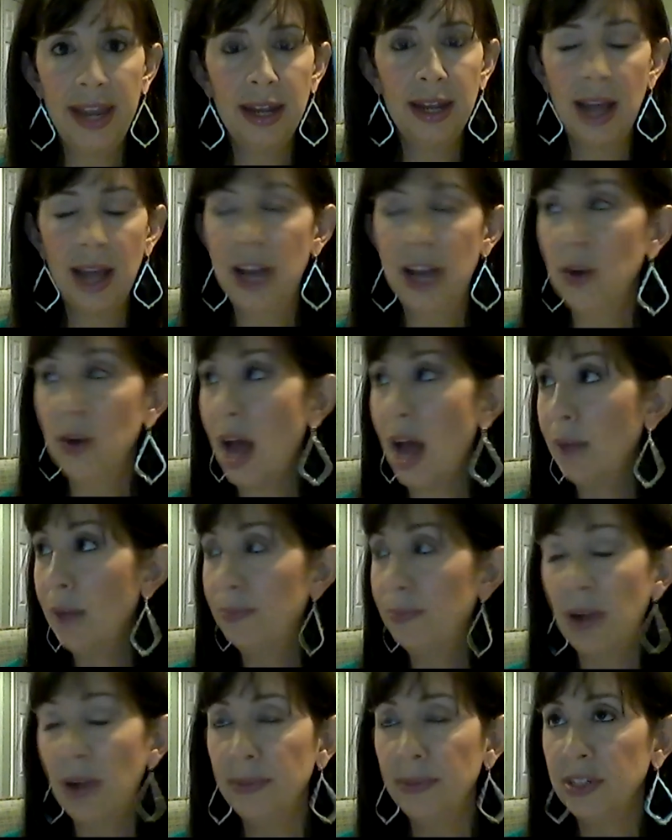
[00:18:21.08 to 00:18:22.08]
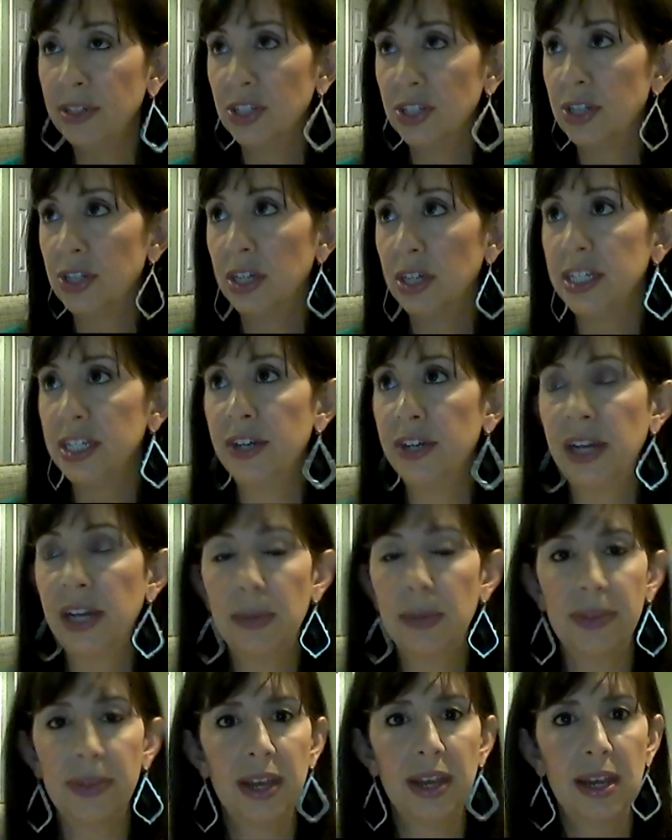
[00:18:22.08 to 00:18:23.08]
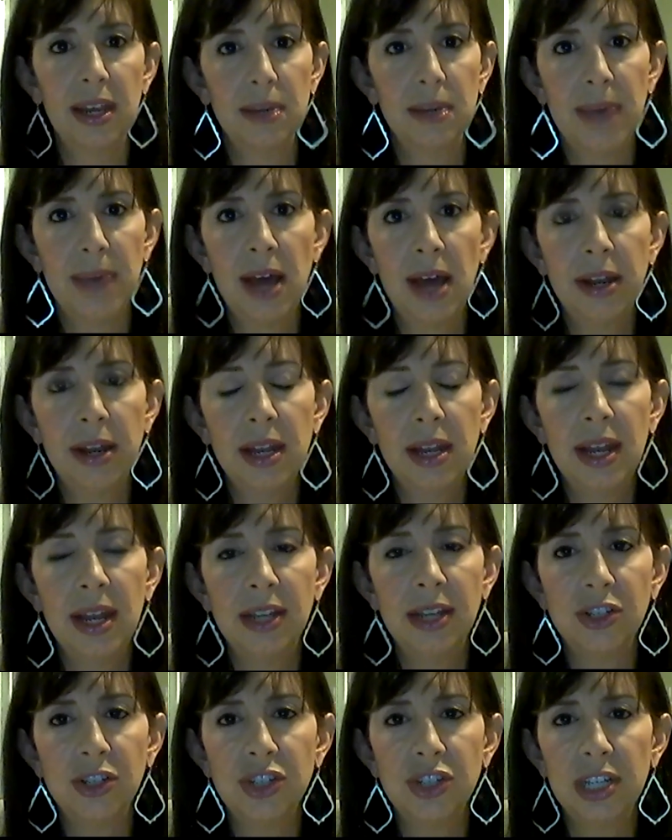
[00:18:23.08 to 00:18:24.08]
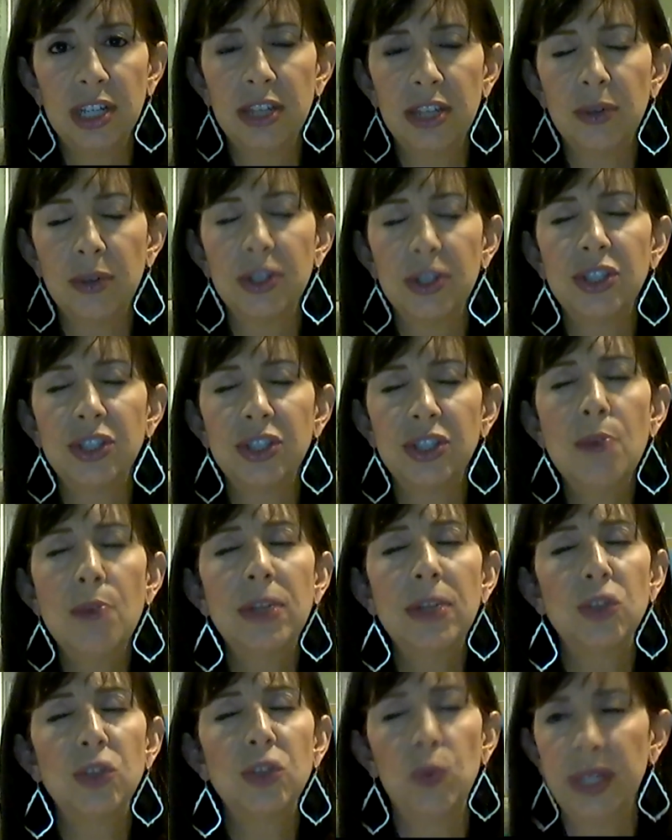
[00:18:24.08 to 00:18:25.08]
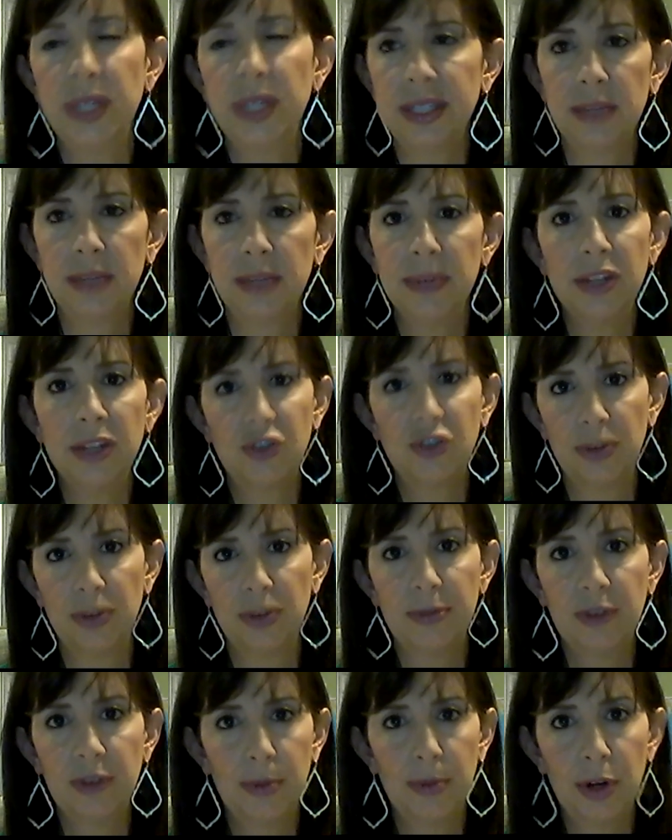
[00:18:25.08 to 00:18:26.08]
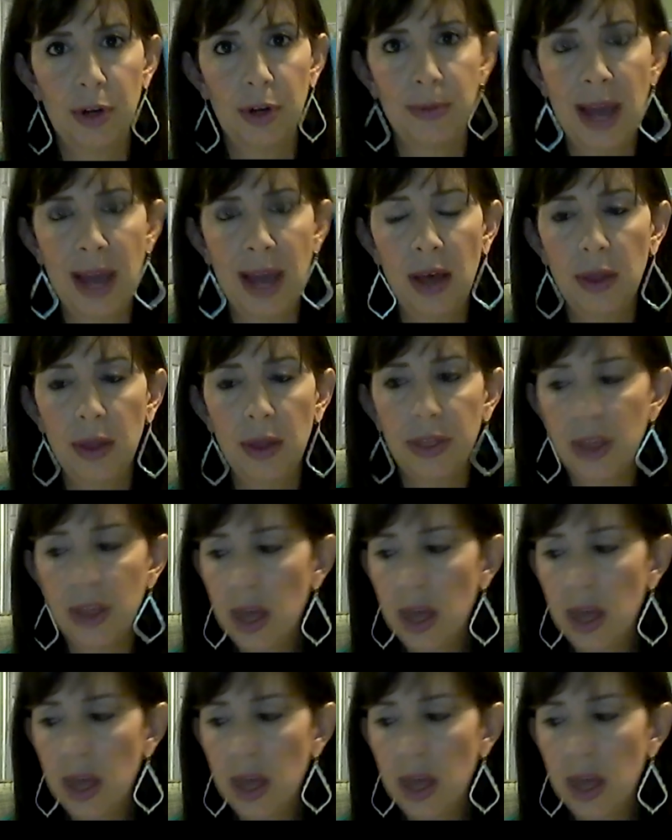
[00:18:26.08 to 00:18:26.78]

I'll probably just start tearing up thinking about it. And there was so much wisdom that dripped from her mouth.